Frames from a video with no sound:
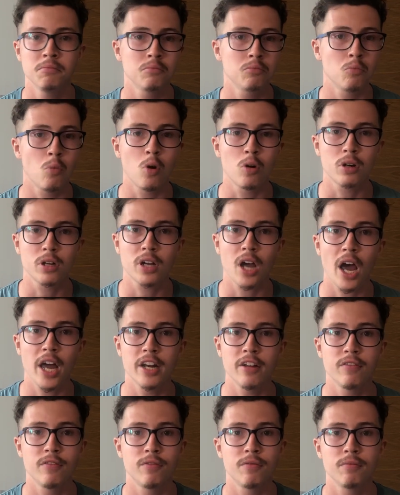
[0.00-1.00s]
what kind
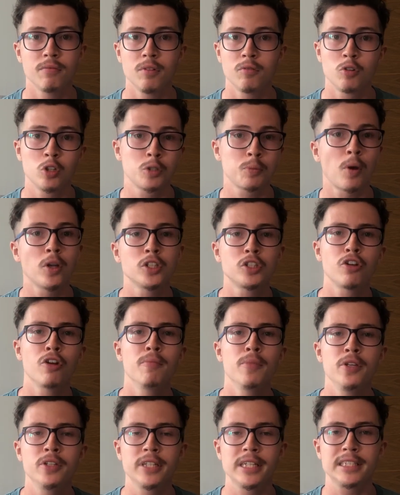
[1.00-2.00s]
of response your
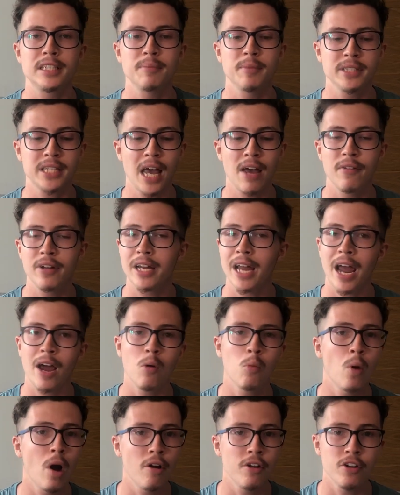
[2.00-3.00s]
immune system is having, how
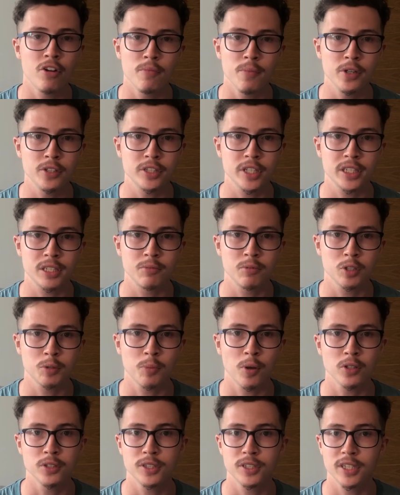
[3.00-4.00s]
well your immune system
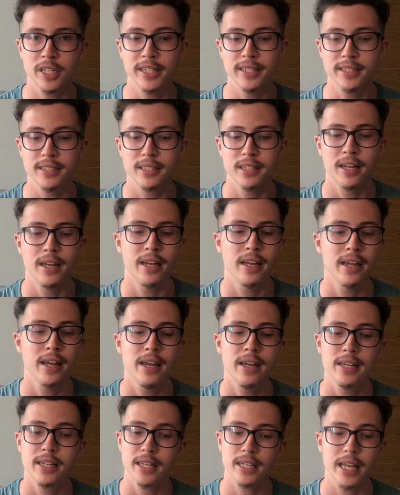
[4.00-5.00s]
response is,
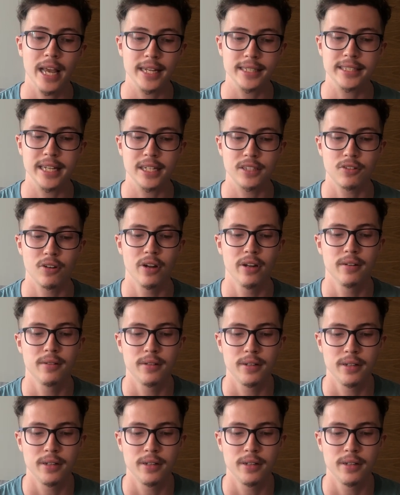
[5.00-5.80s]
etc.